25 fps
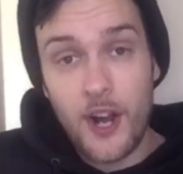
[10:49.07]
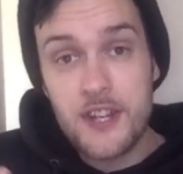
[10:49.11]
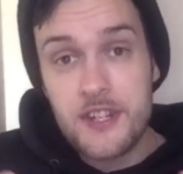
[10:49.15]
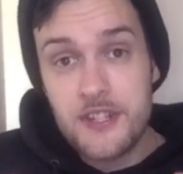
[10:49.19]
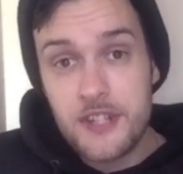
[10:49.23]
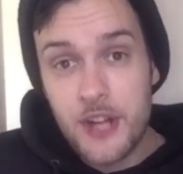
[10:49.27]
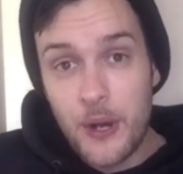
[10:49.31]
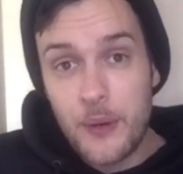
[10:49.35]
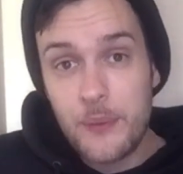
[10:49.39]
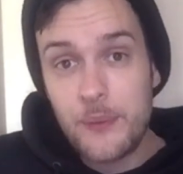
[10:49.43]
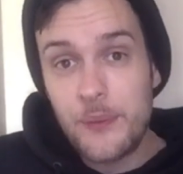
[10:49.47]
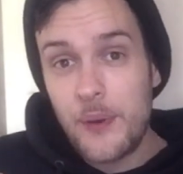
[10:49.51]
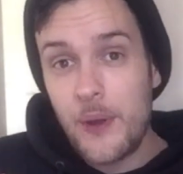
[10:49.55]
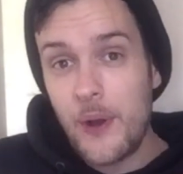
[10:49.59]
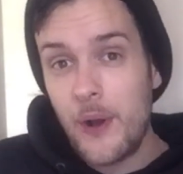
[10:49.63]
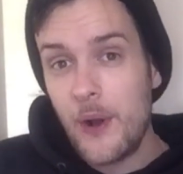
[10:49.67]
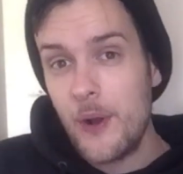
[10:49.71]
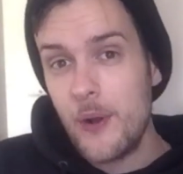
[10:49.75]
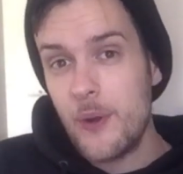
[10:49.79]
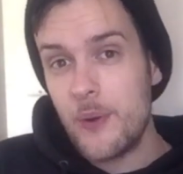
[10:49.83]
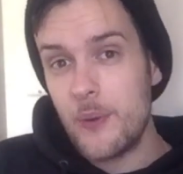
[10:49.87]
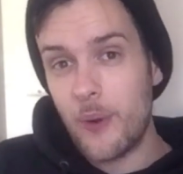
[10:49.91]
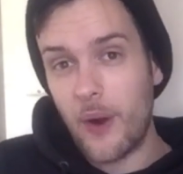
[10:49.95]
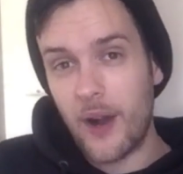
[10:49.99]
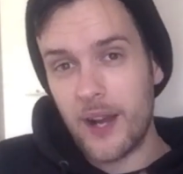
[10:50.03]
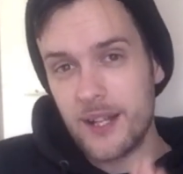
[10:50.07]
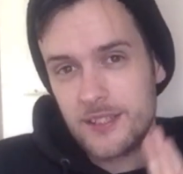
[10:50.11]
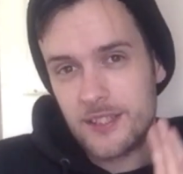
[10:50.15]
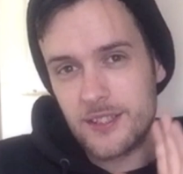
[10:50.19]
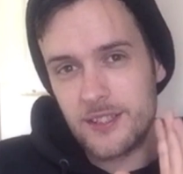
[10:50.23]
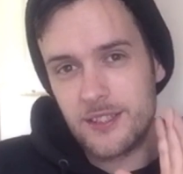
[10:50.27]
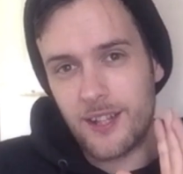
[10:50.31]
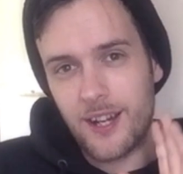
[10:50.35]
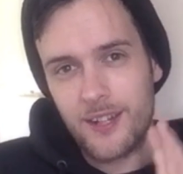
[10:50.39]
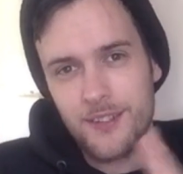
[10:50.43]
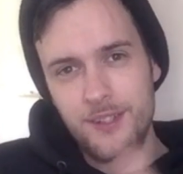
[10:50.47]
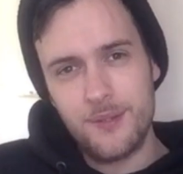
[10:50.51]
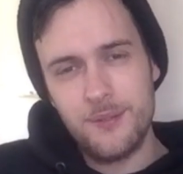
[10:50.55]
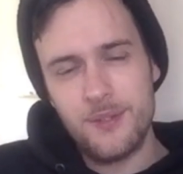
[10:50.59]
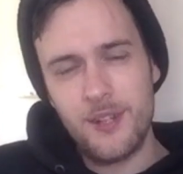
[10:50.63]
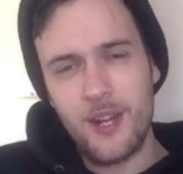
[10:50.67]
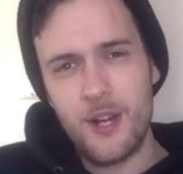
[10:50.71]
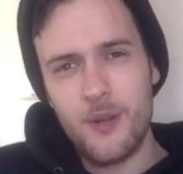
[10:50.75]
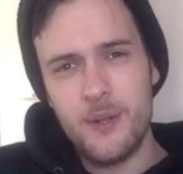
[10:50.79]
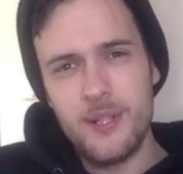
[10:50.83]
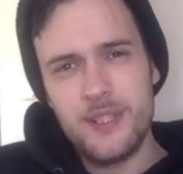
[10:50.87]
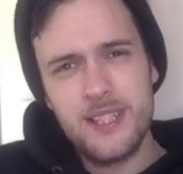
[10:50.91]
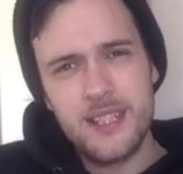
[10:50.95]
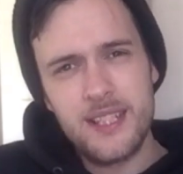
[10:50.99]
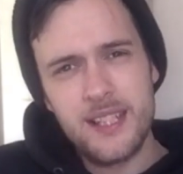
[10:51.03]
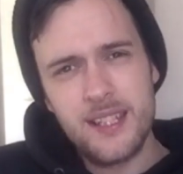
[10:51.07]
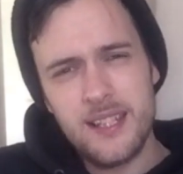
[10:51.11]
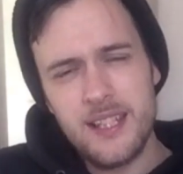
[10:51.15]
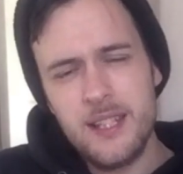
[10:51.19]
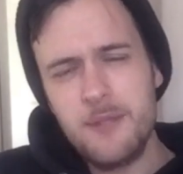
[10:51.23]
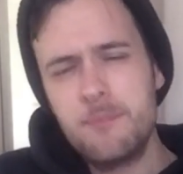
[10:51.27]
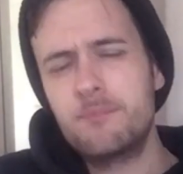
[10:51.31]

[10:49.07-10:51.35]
I don't know. I don't know. Is he going to...